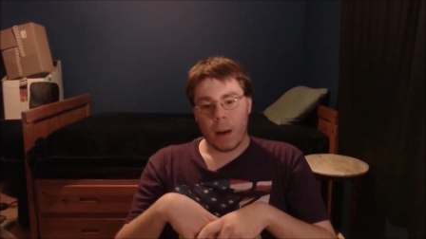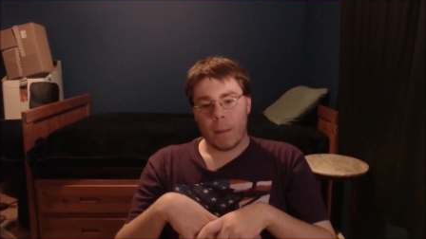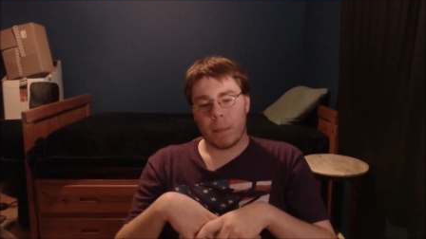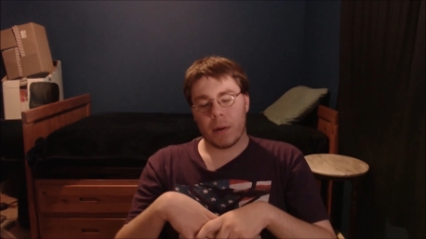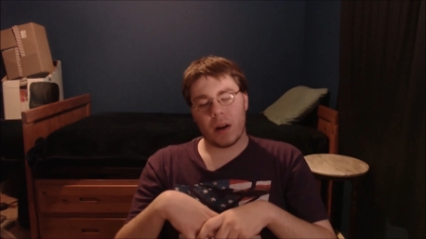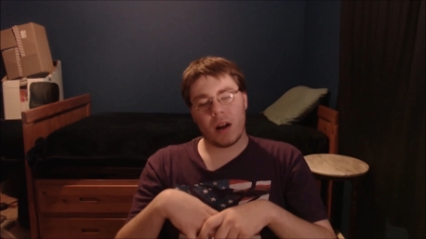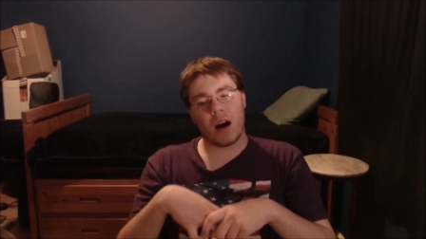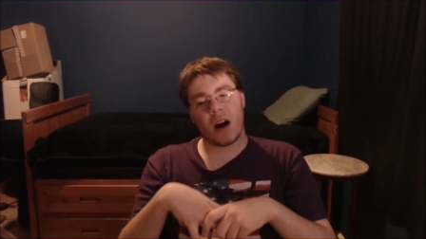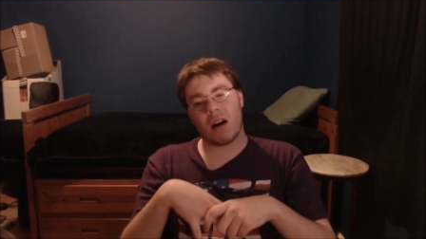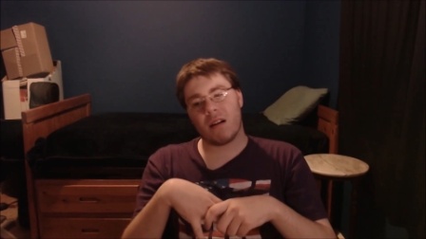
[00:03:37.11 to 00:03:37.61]

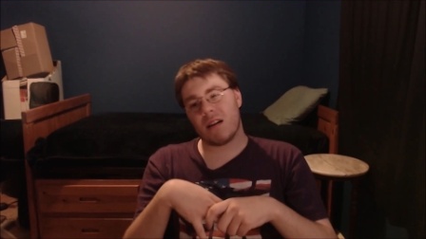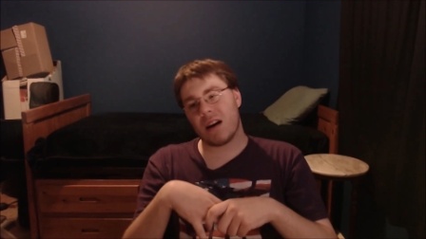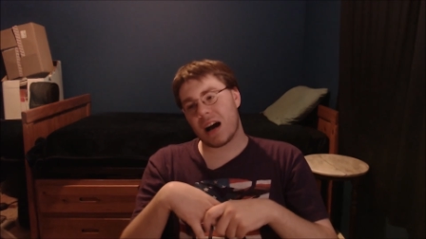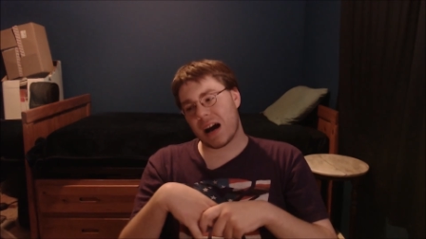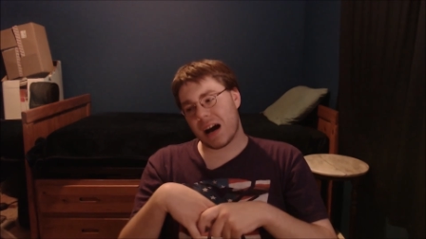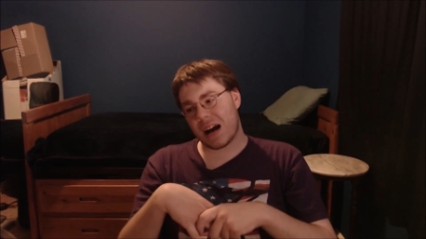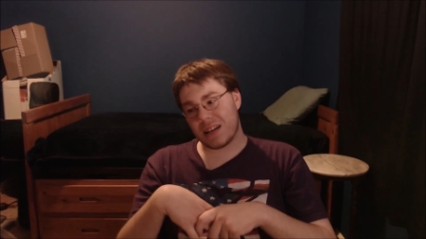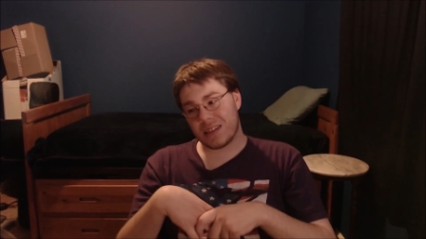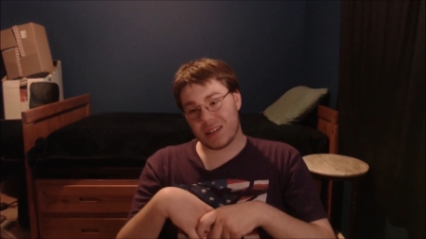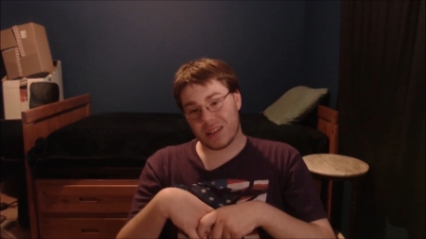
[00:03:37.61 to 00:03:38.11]
But
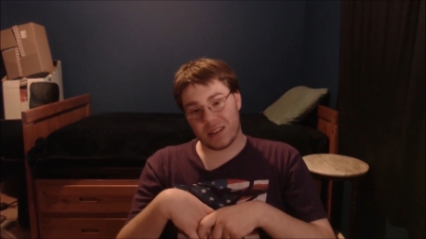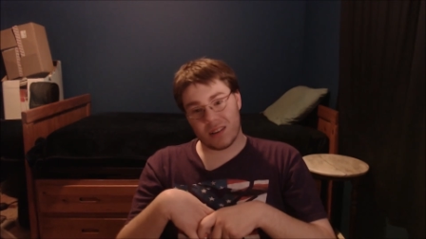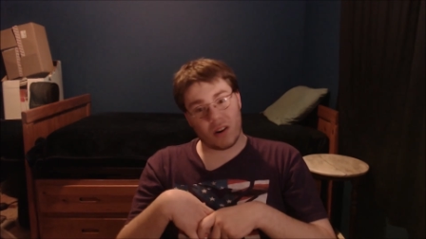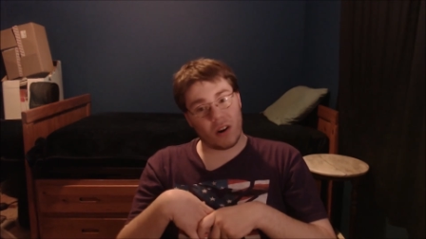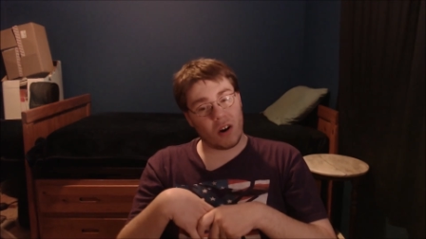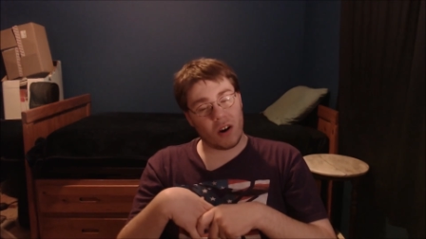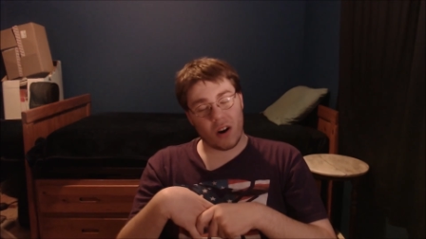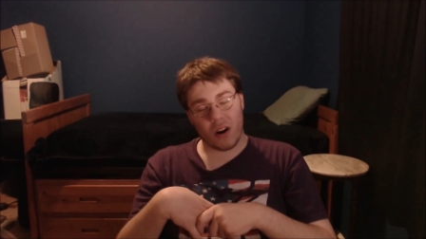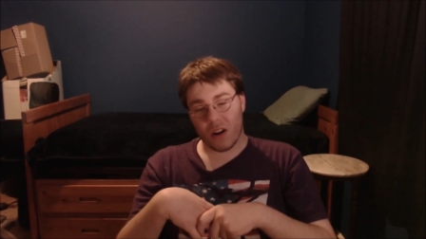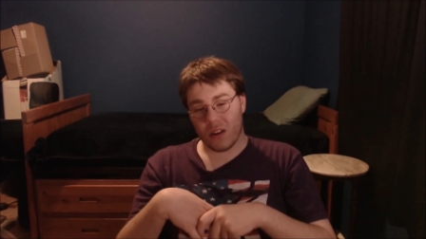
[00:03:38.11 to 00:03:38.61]
alright,
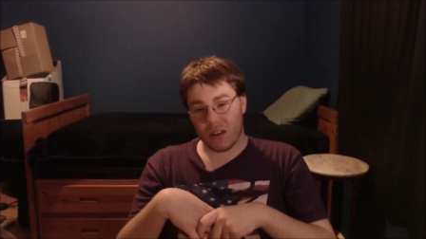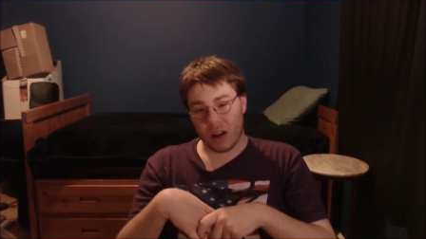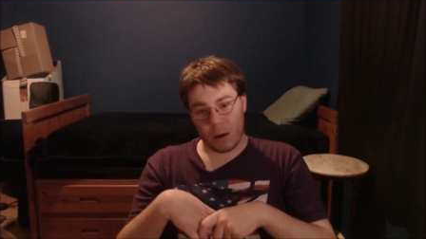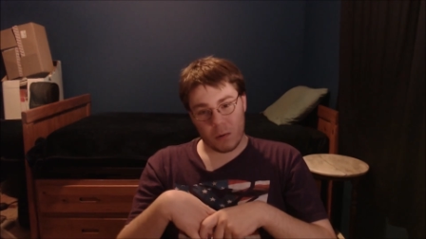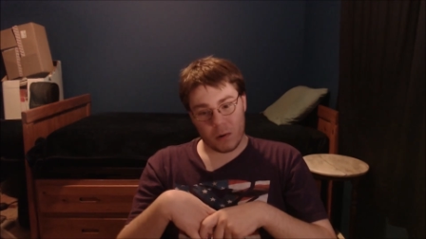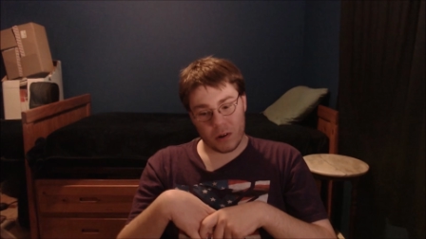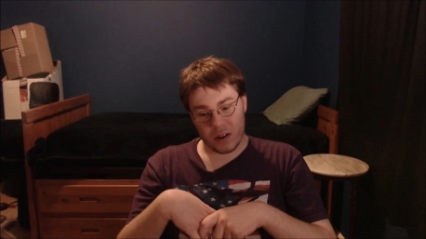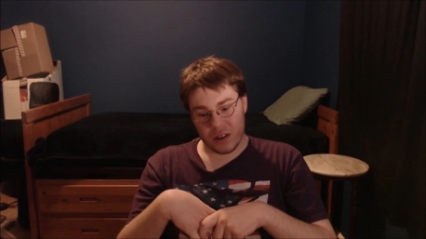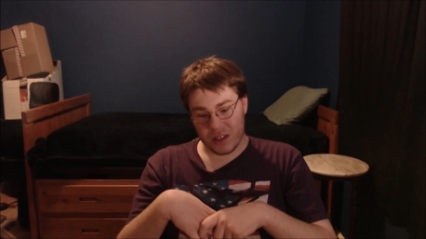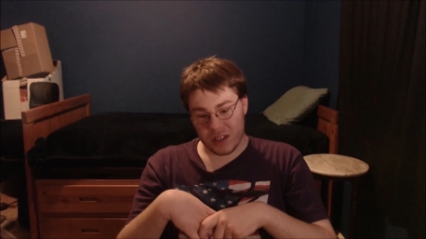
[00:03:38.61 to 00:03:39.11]
all I
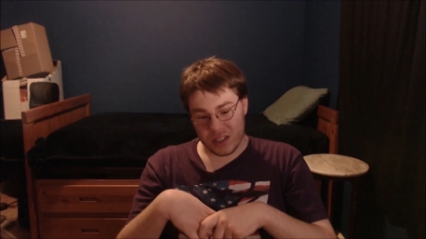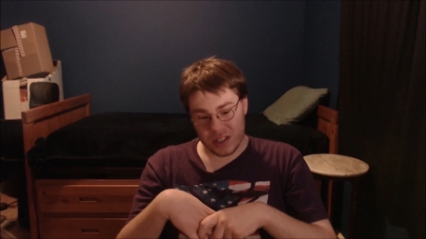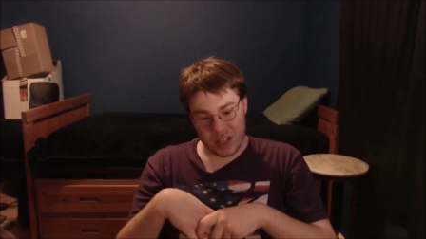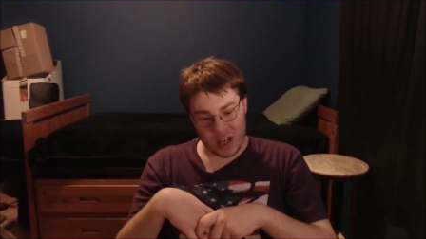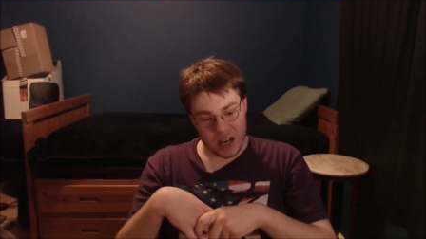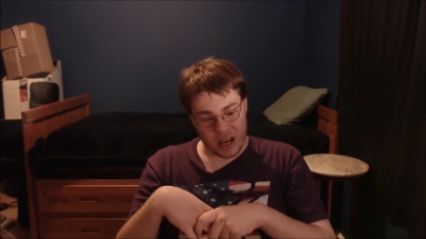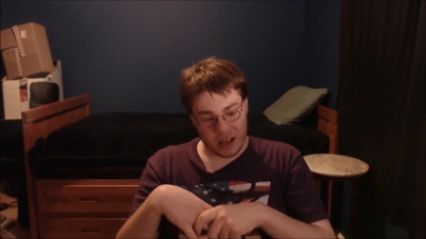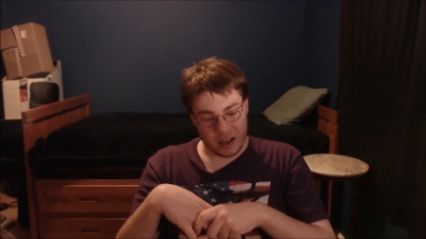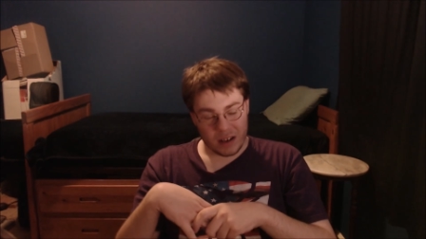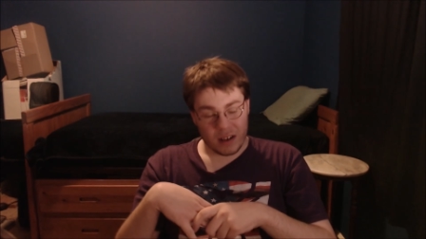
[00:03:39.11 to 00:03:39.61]
wanted to
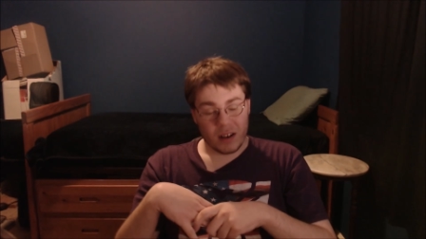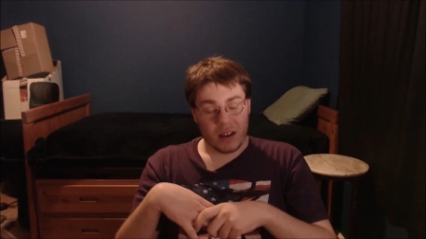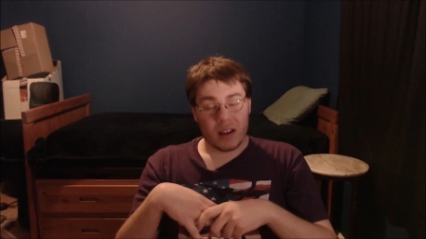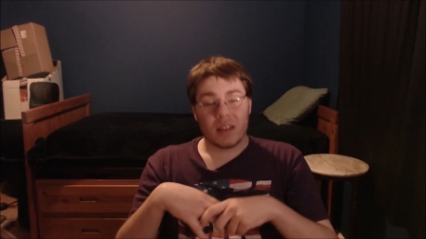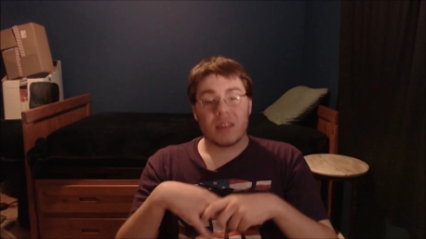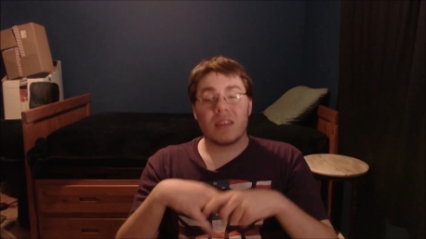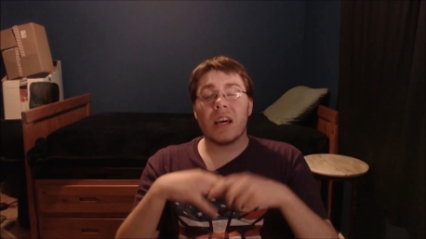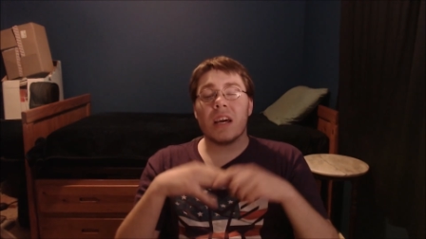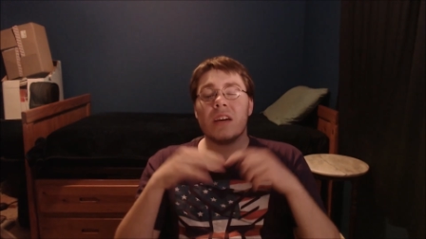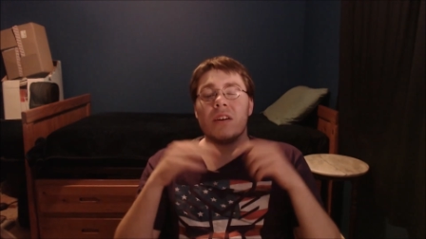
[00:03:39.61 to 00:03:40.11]
say,
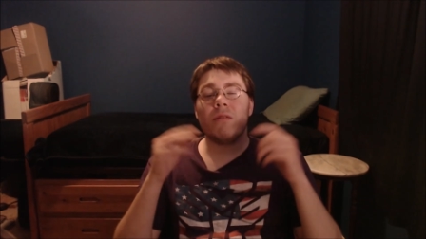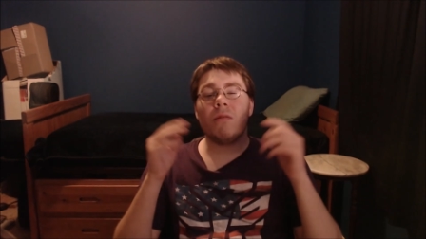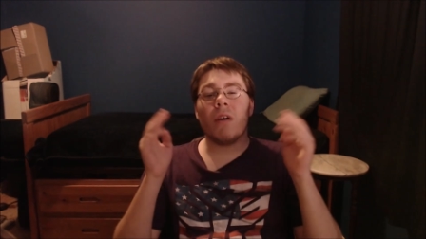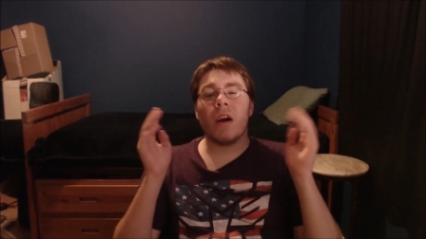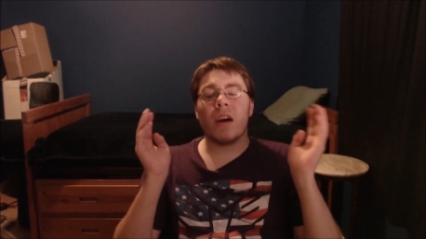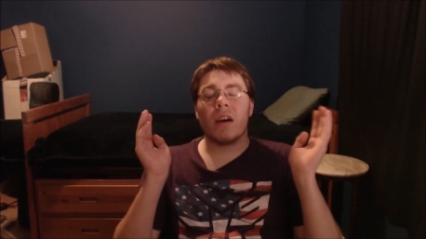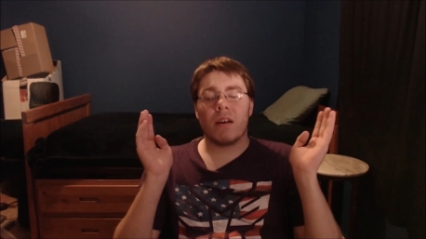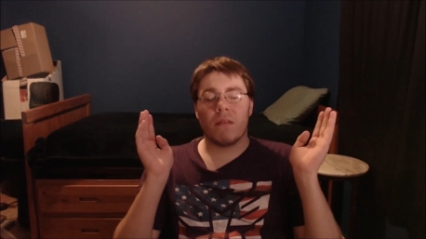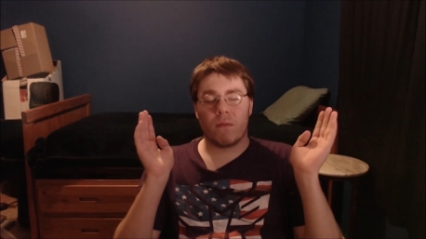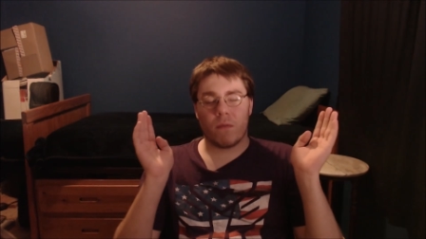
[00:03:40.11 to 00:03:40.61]
thank you
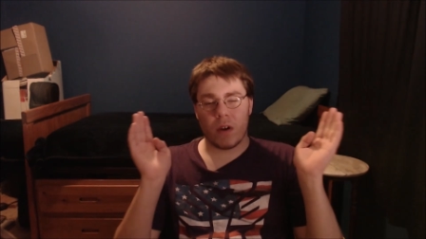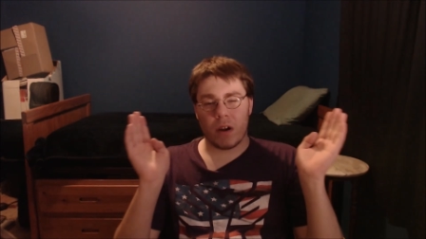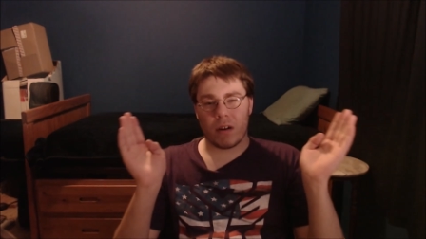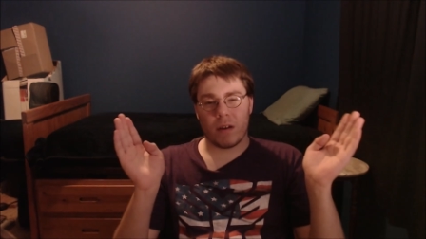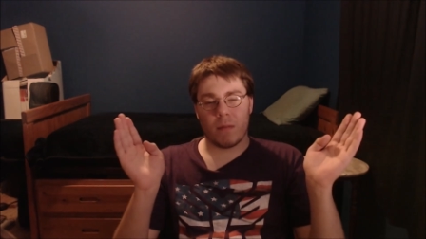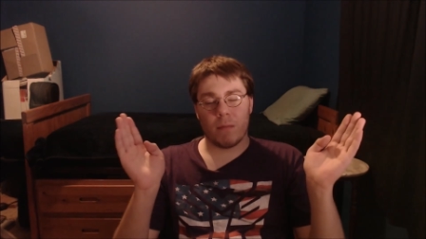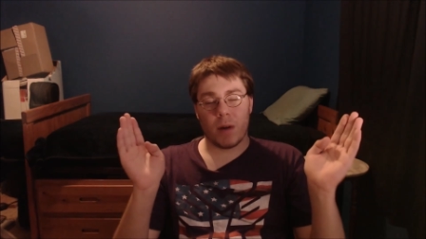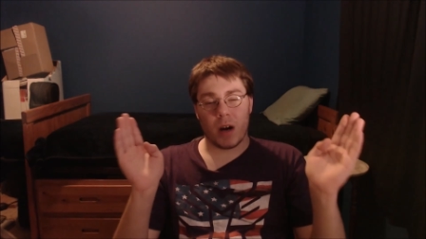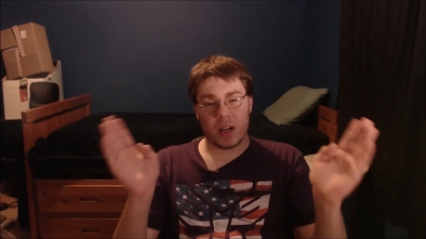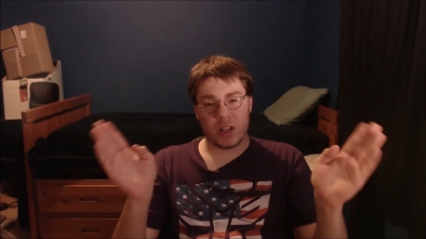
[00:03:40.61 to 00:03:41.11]

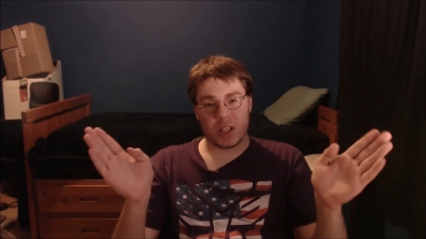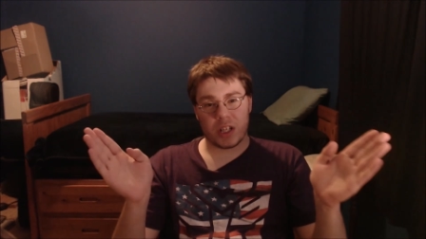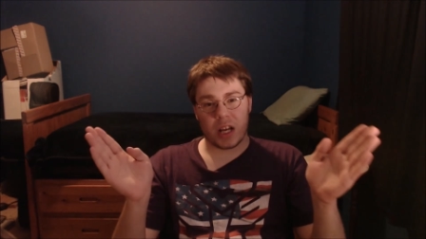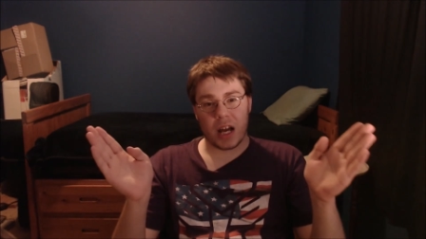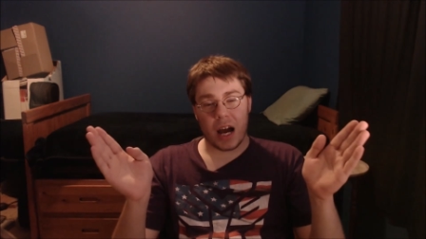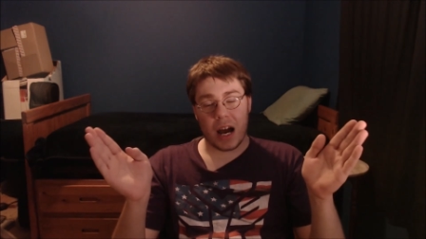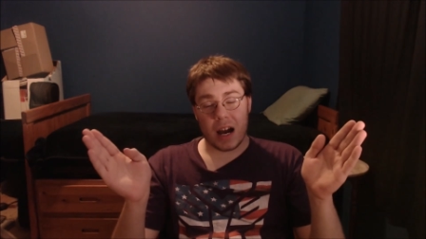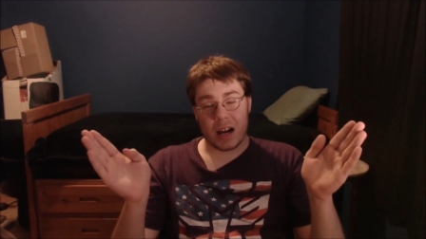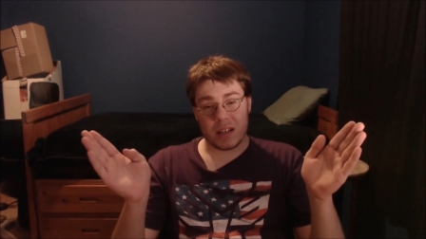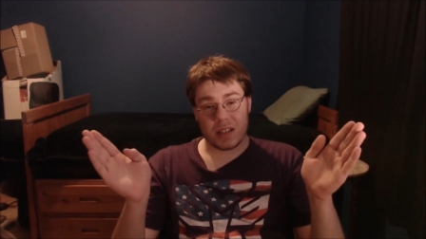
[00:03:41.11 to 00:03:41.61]
very much
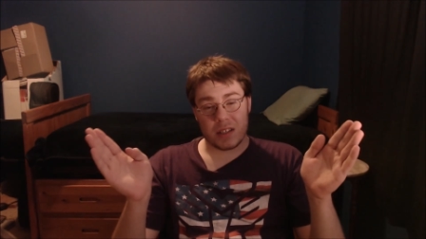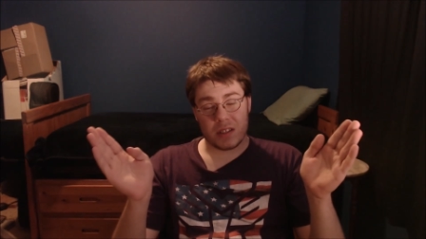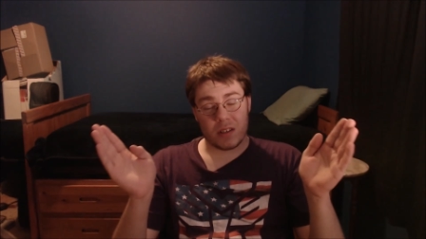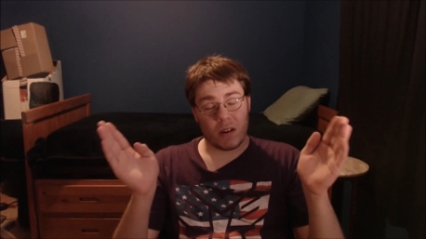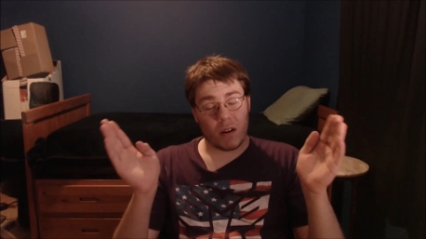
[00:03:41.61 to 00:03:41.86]
guys